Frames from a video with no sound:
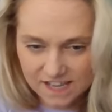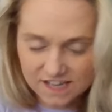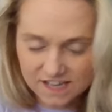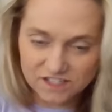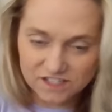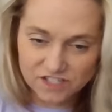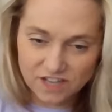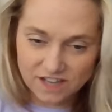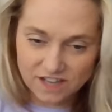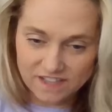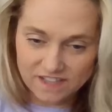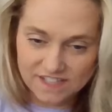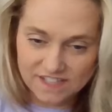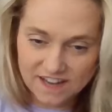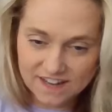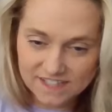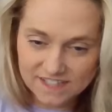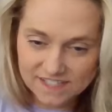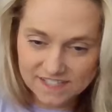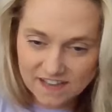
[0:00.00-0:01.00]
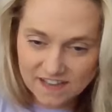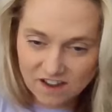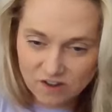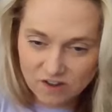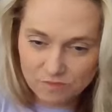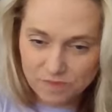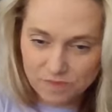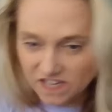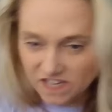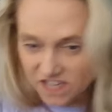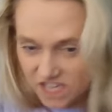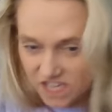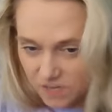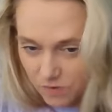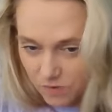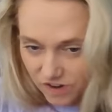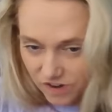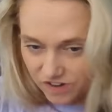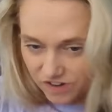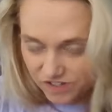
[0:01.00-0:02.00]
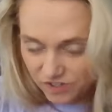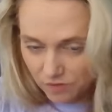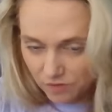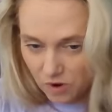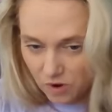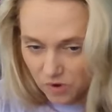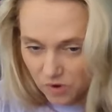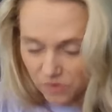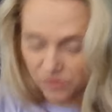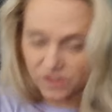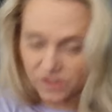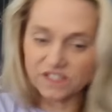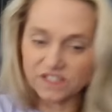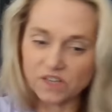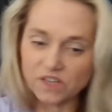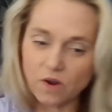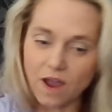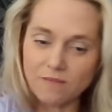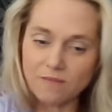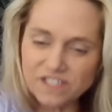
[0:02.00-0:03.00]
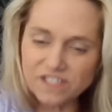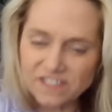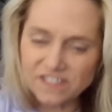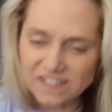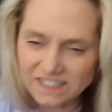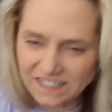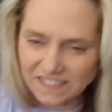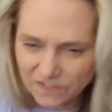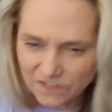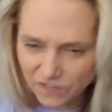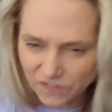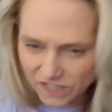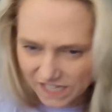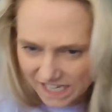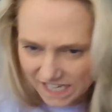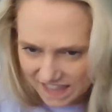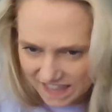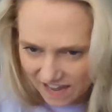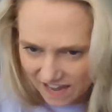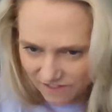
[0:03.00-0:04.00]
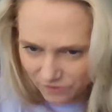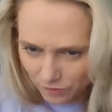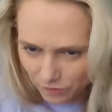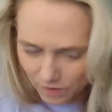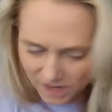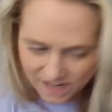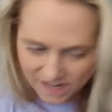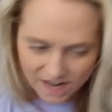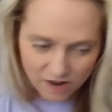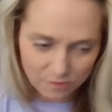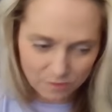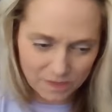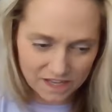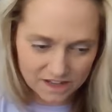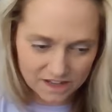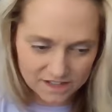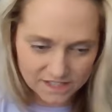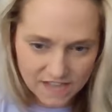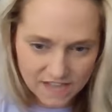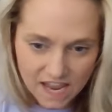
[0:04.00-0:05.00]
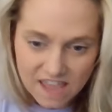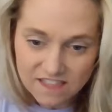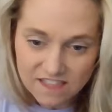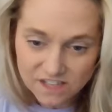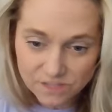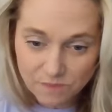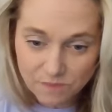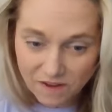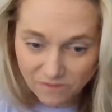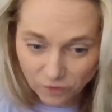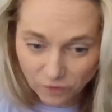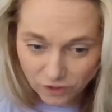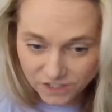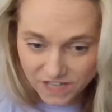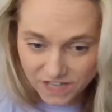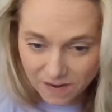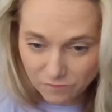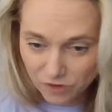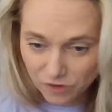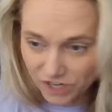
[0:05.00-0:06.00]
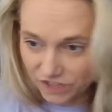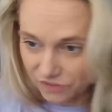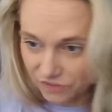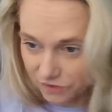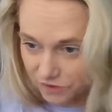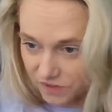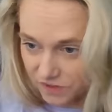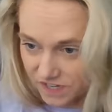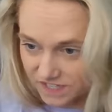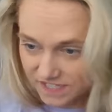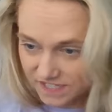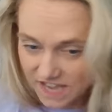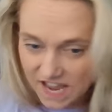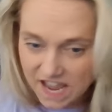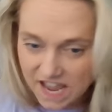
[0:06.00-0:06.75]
Decide the design style, pick keywords or both. And so I'm just going to leave it like that for right now because it's my first time running through this.